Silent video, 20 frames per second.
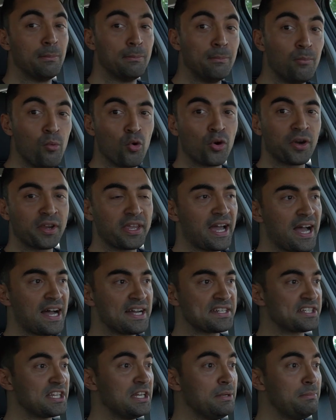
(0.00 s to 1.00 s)
more
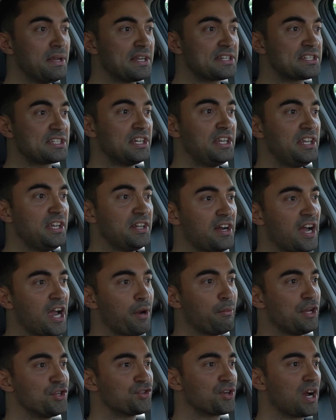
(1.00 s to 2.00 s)
gas in mixed city and
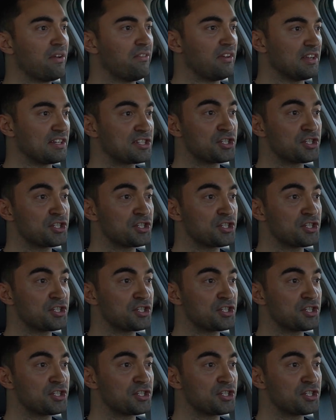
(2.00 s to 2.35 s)
highway driving.